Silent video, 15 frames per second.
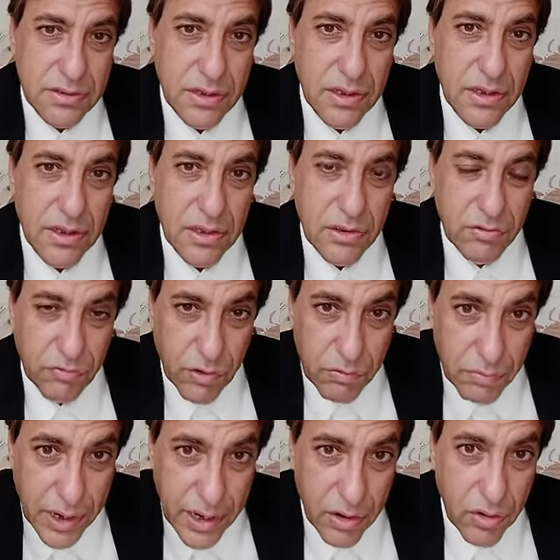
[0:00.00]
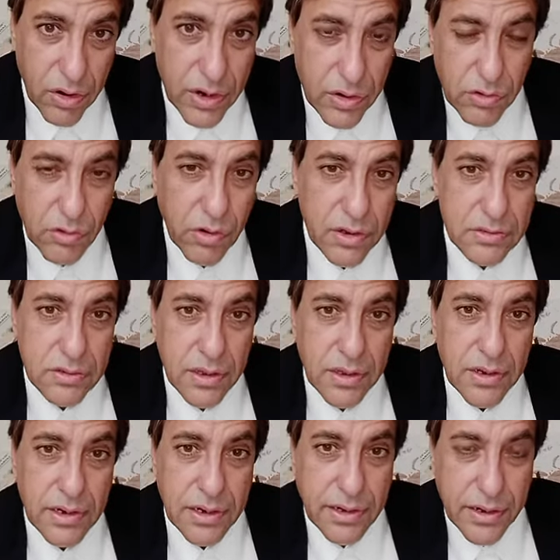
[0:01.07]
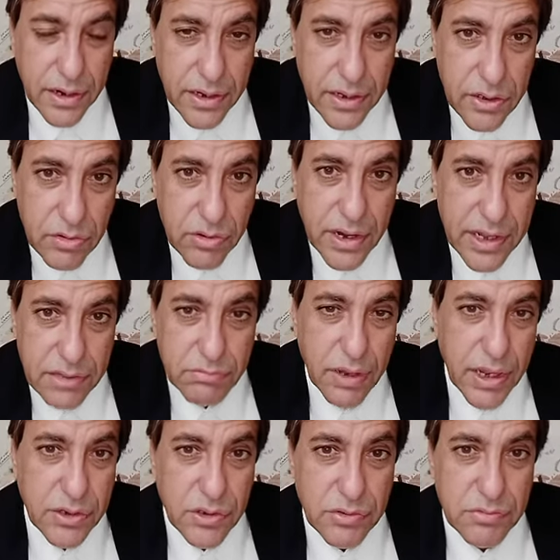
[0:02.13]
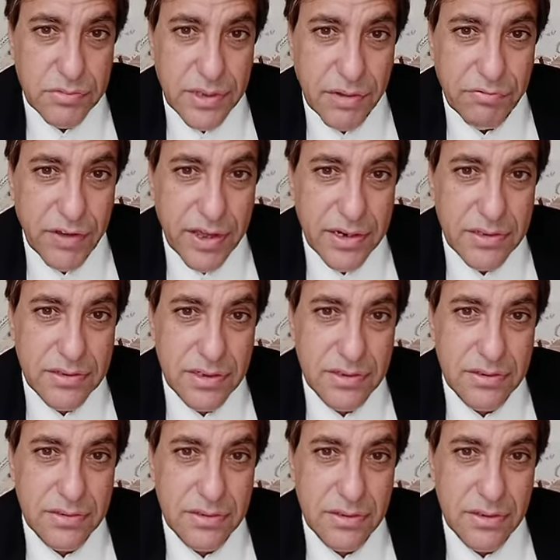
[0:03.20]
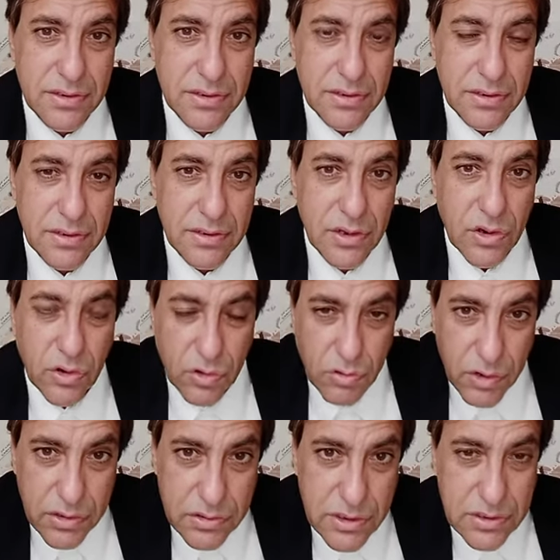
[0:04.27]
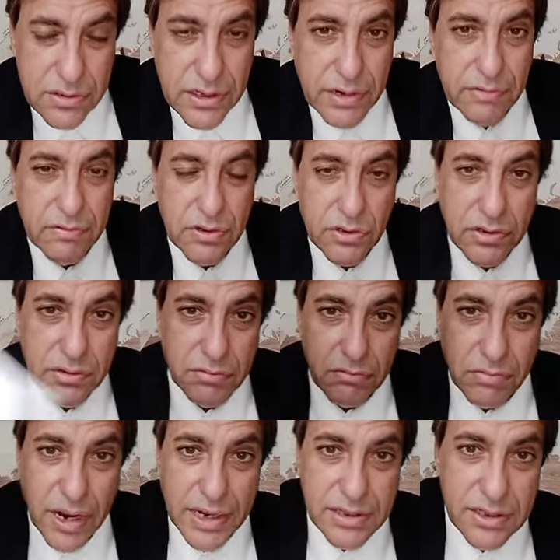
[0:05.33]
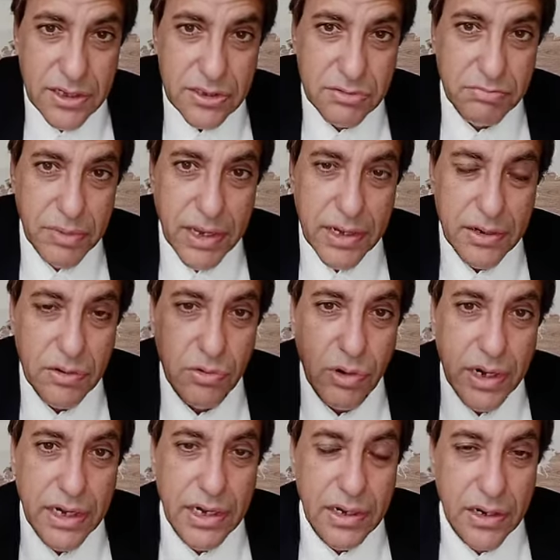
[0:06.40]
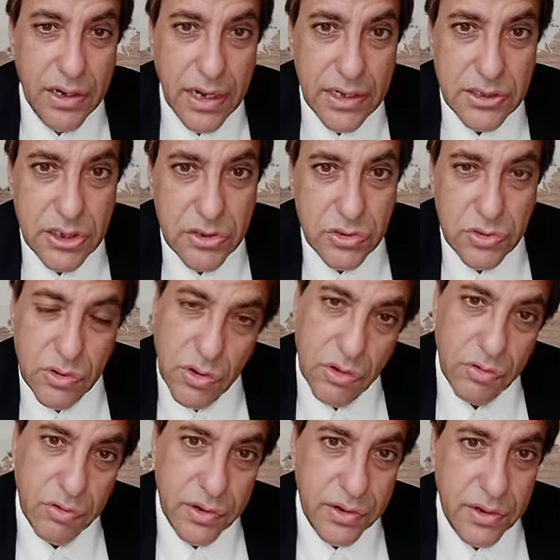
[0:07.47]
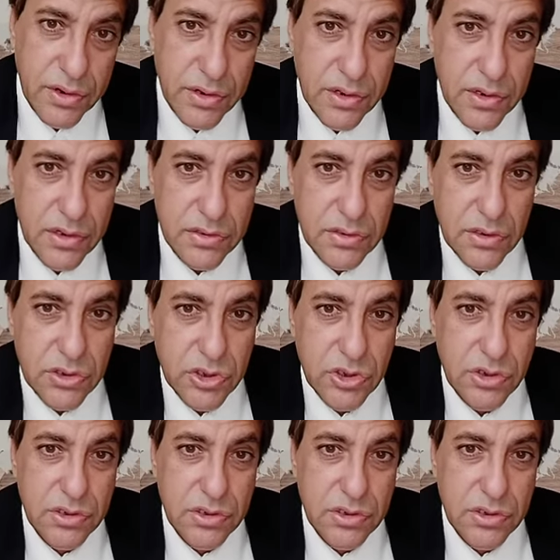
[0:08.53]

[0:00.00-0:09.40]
for my Lord who was done to death by whom? The Pharisees, who was deceived by this man who entered and just took over the church